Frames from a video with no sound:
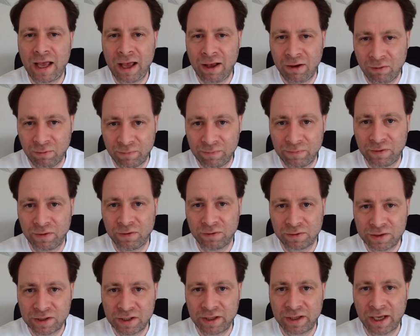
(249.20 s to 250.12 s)

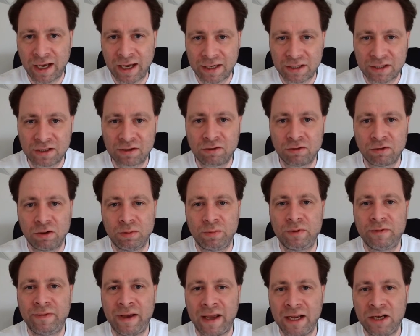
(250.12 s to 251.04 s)
helpful to that
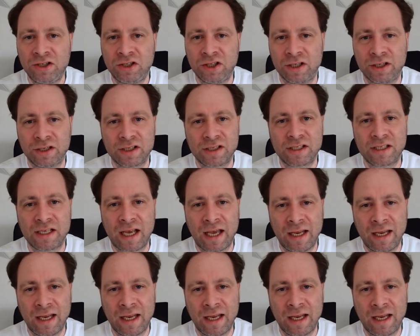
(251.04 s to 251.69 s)
group of agents,